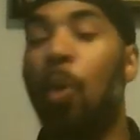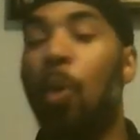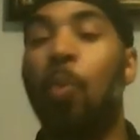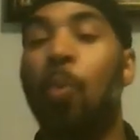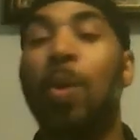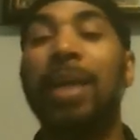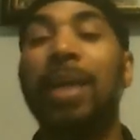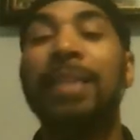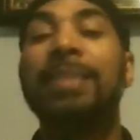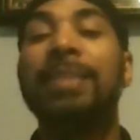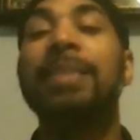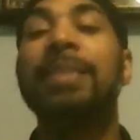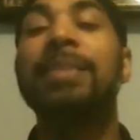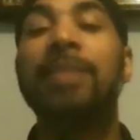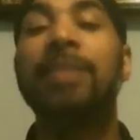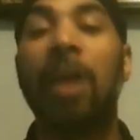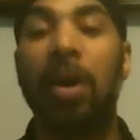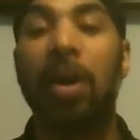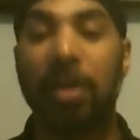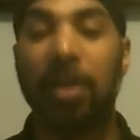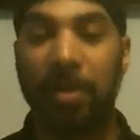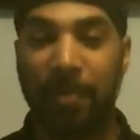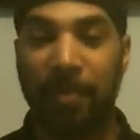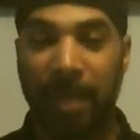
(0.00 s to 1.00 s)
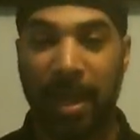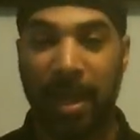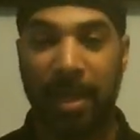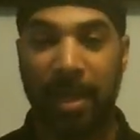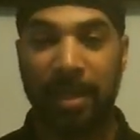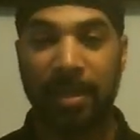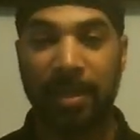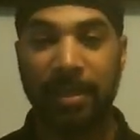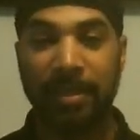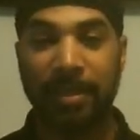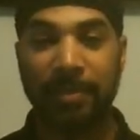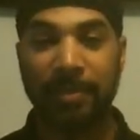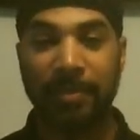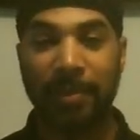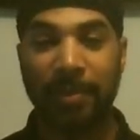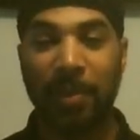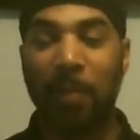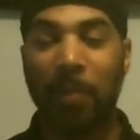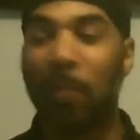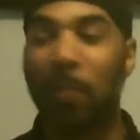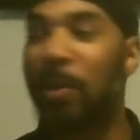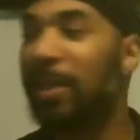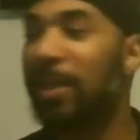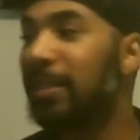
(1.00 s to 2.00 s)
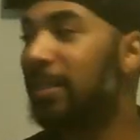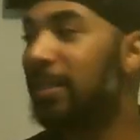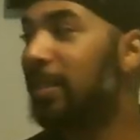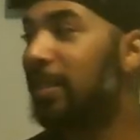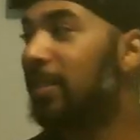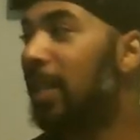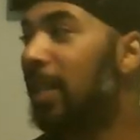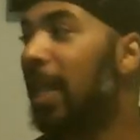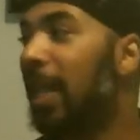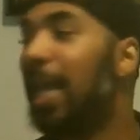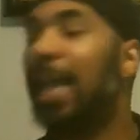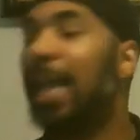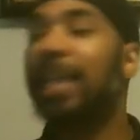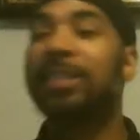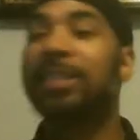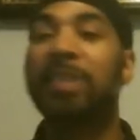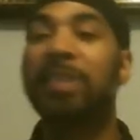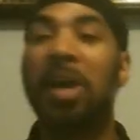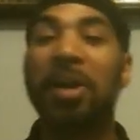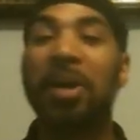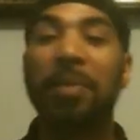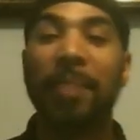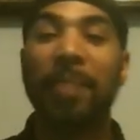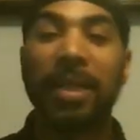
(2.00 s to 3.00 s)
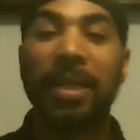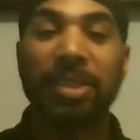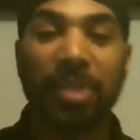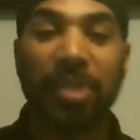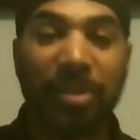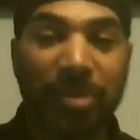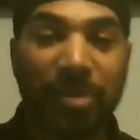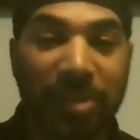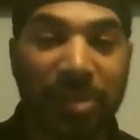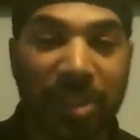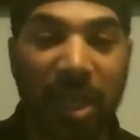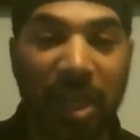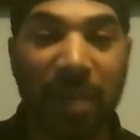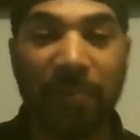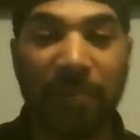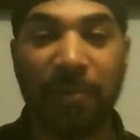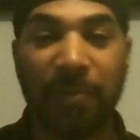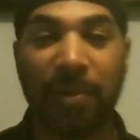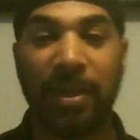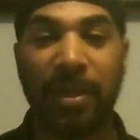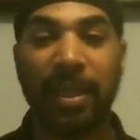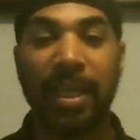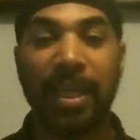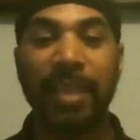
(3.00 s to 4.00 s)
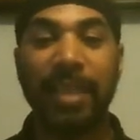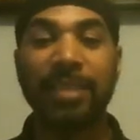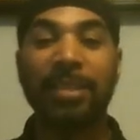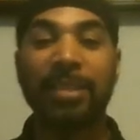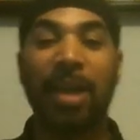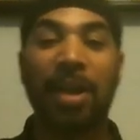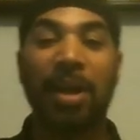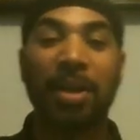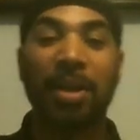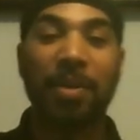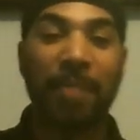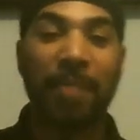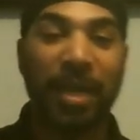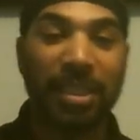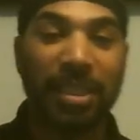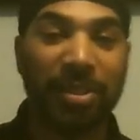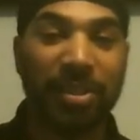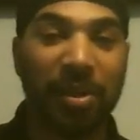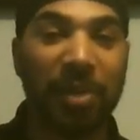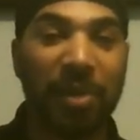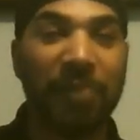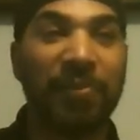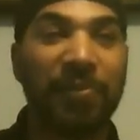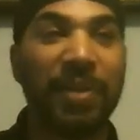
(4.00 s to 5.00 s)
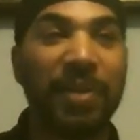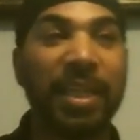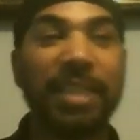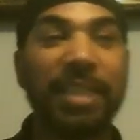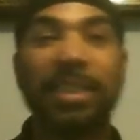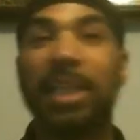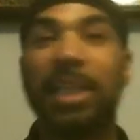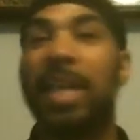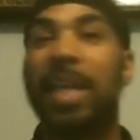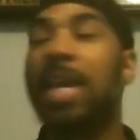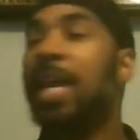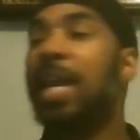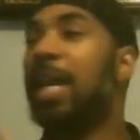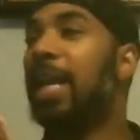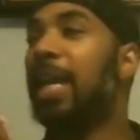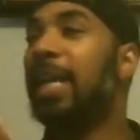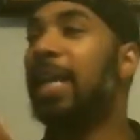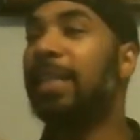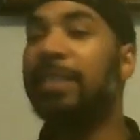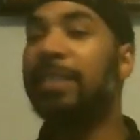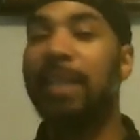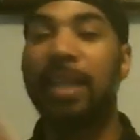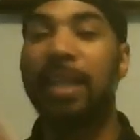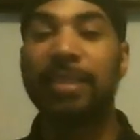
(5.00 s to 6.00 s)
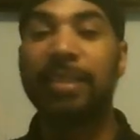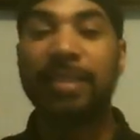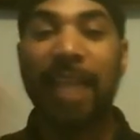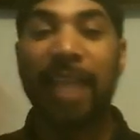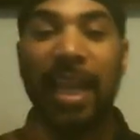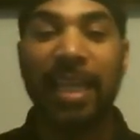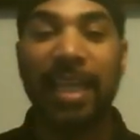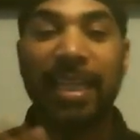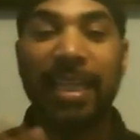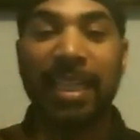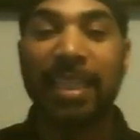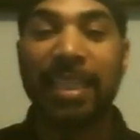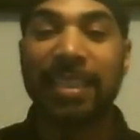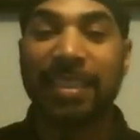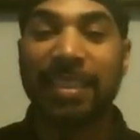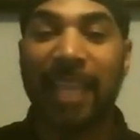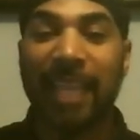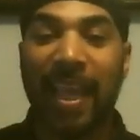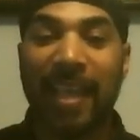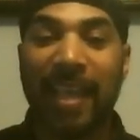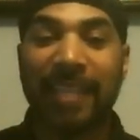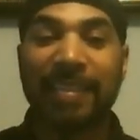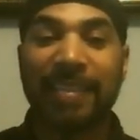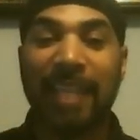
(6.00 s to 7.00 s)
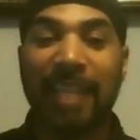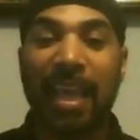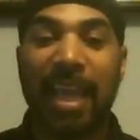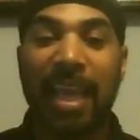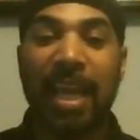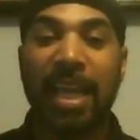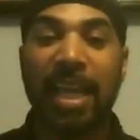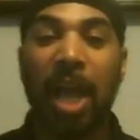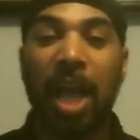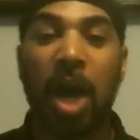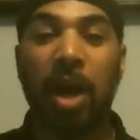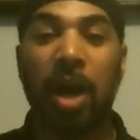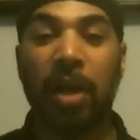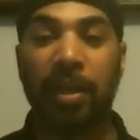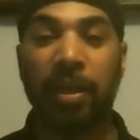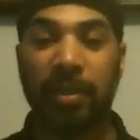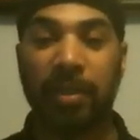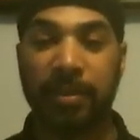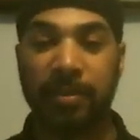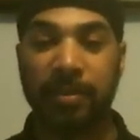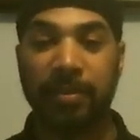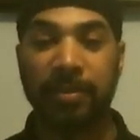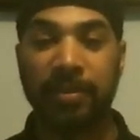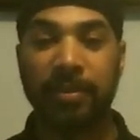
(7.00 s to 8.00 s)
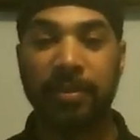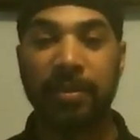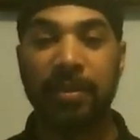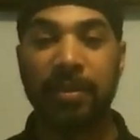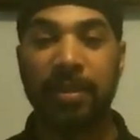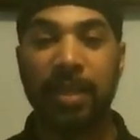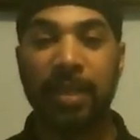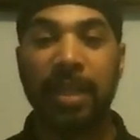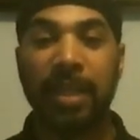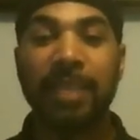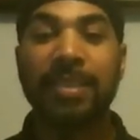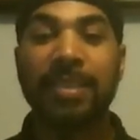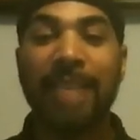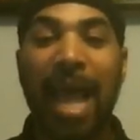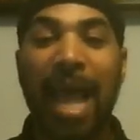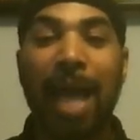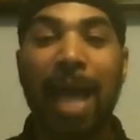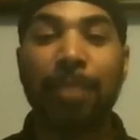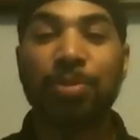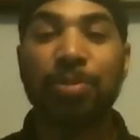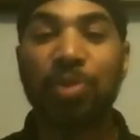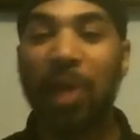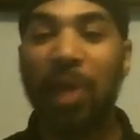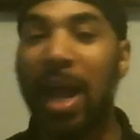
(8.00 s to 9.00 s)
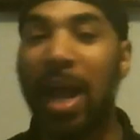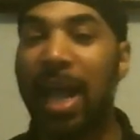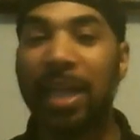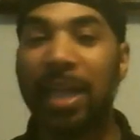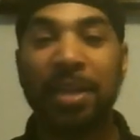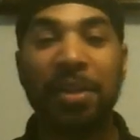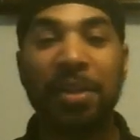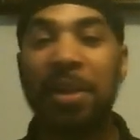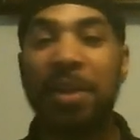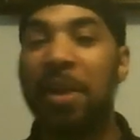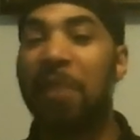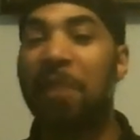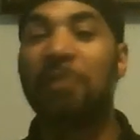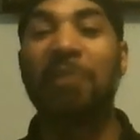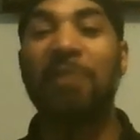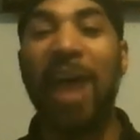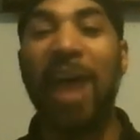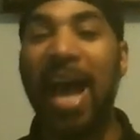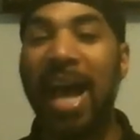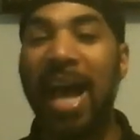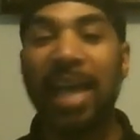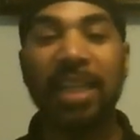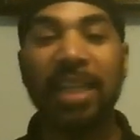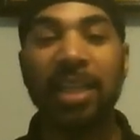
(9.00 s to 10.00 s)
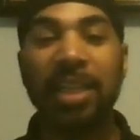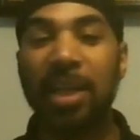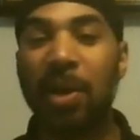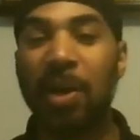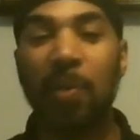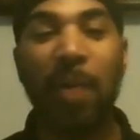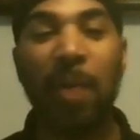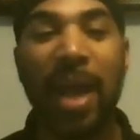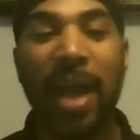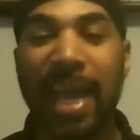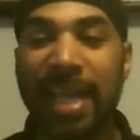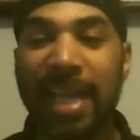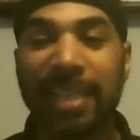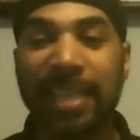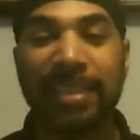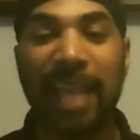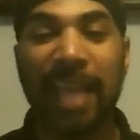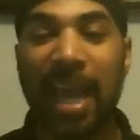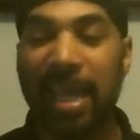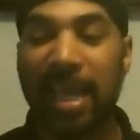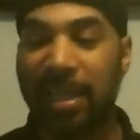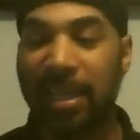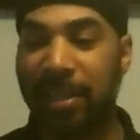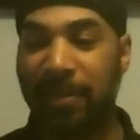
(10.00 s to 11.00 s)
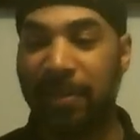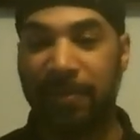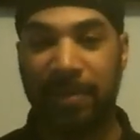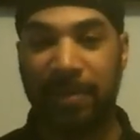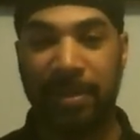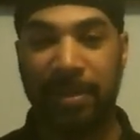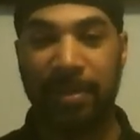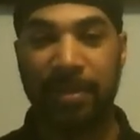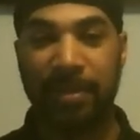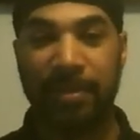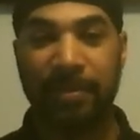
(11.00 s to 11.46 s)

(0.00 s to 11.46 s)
What is he talking about? What is he talking about your suffering? He's talking about your affliction. He said, take these things head on. Stop trying to find little ways out of it.